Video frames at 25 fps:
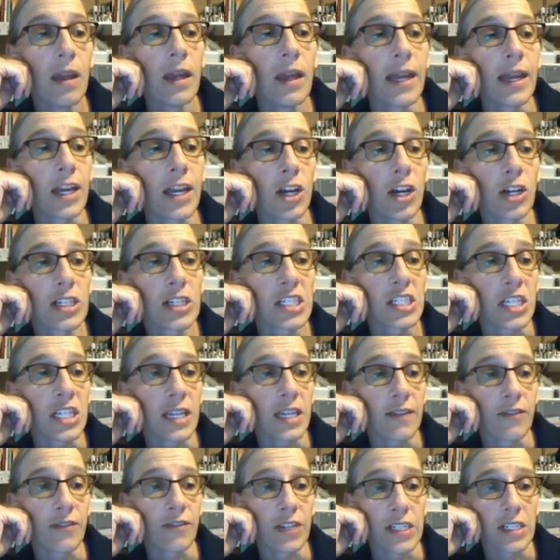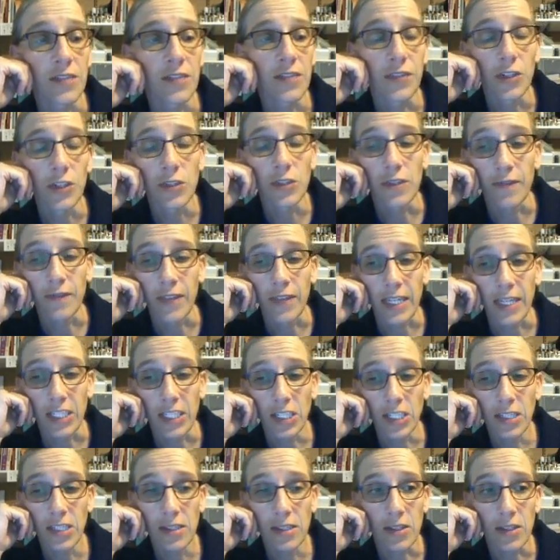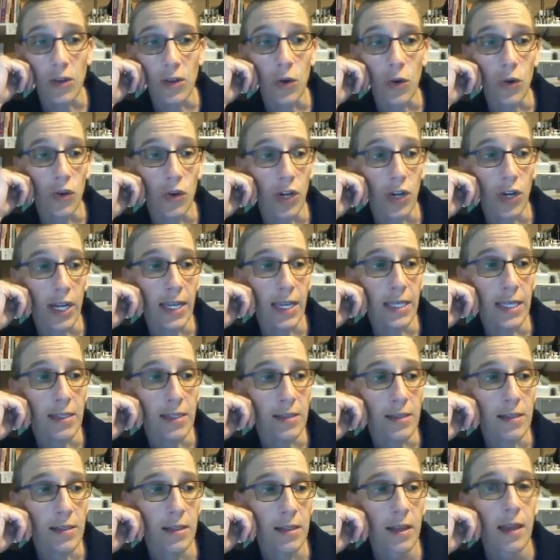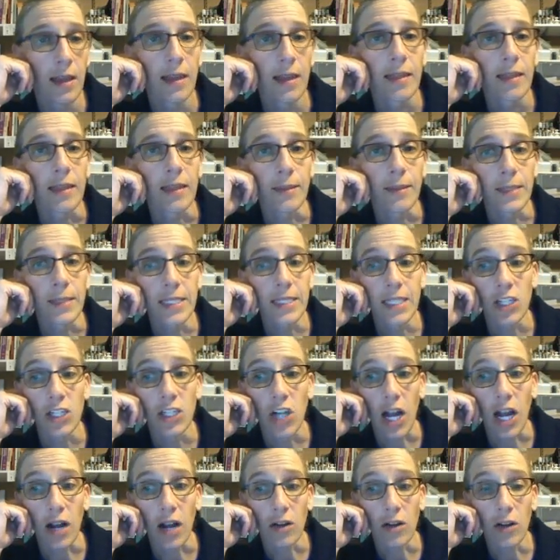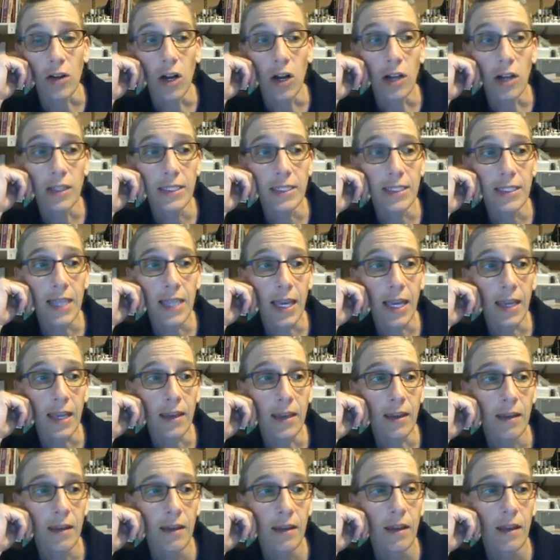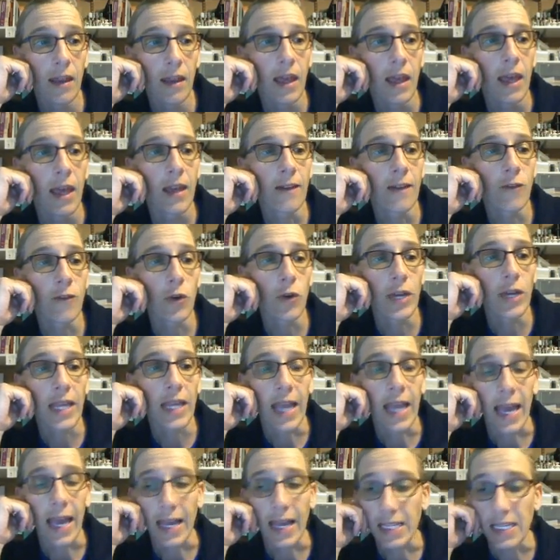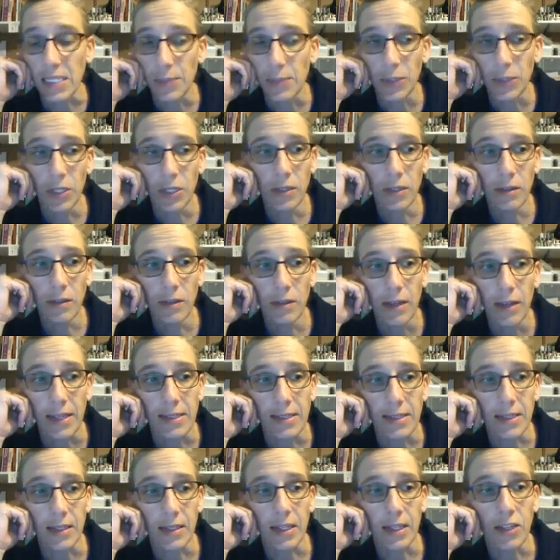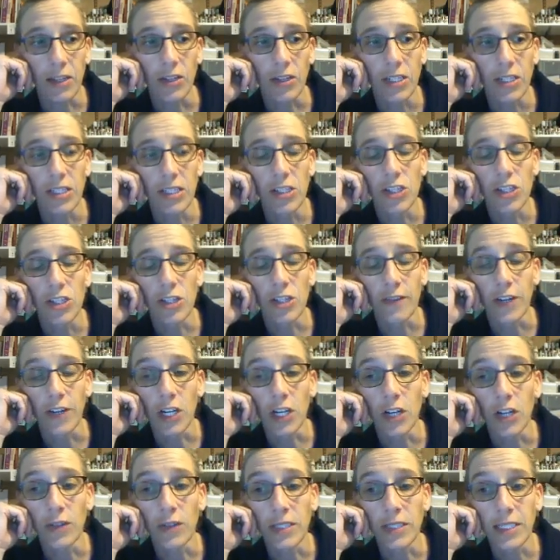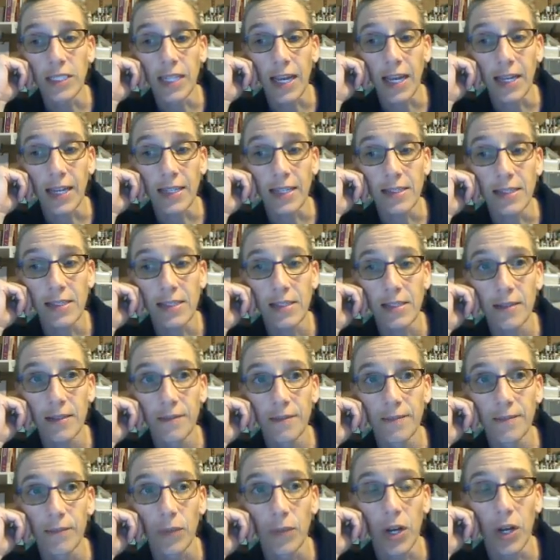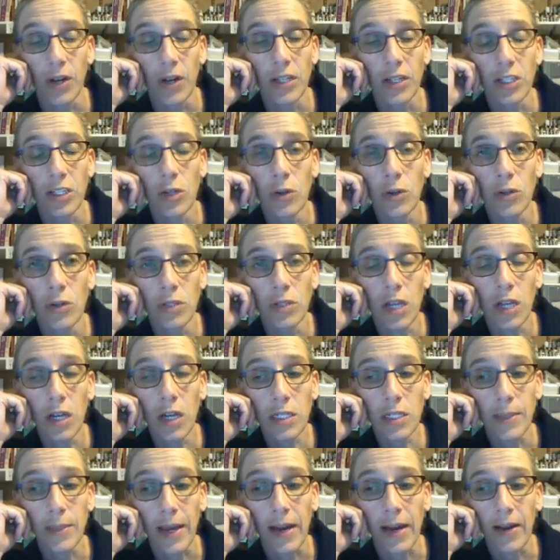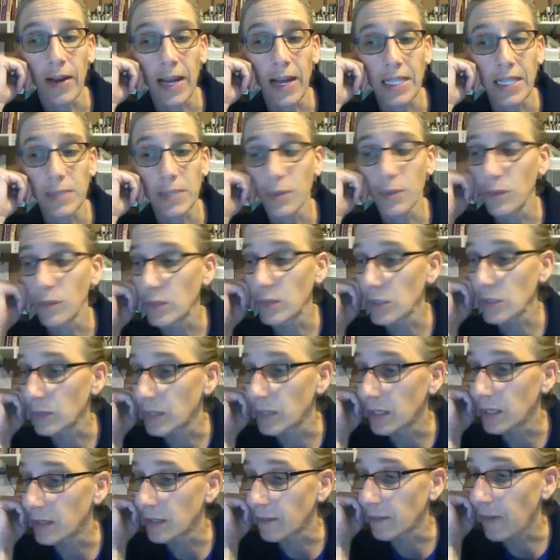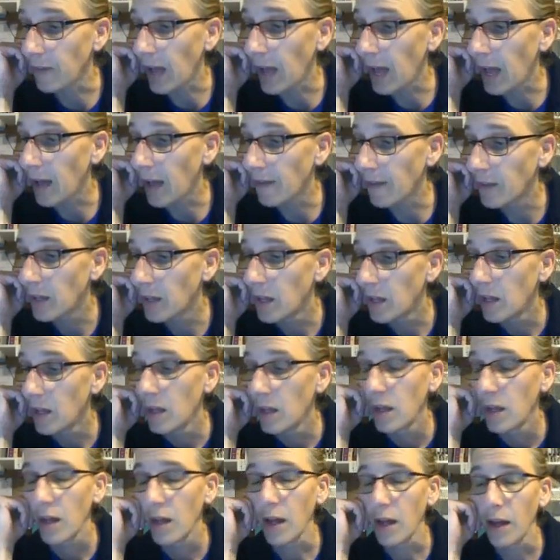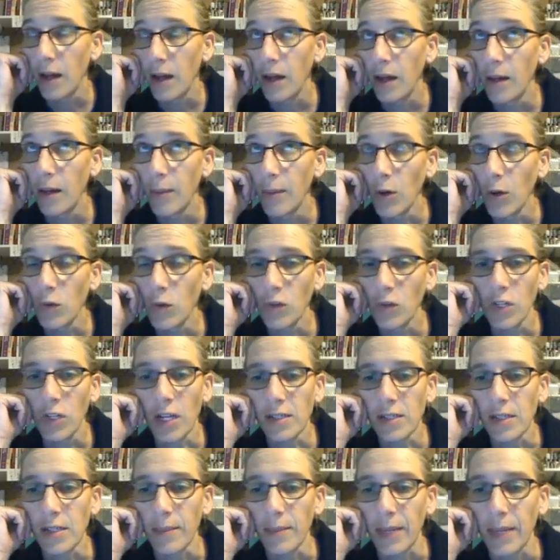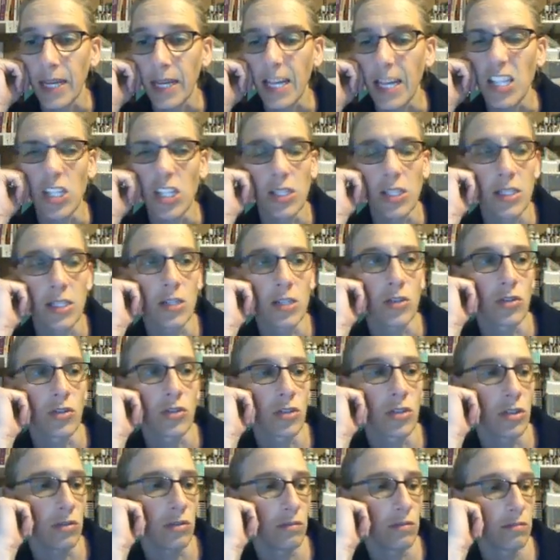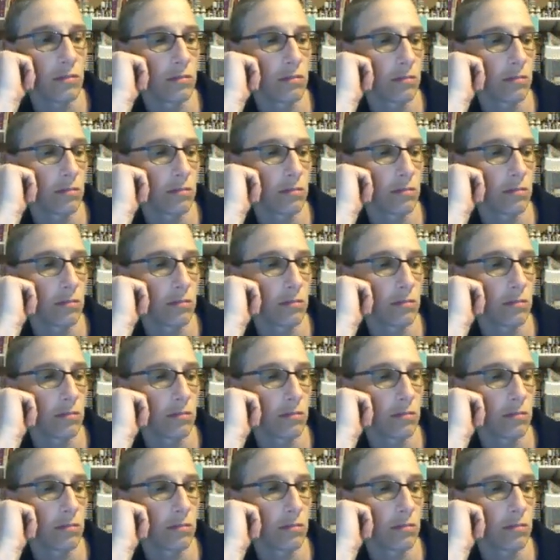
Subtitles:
Encourage eating fresh fruits and veggies and whole grains, limiting your alcohol intake, and avoiding aspirin as it increases your vertigo and tinnitus. We already talked about how aspirin was one of the 5 ototoxic medications I told you,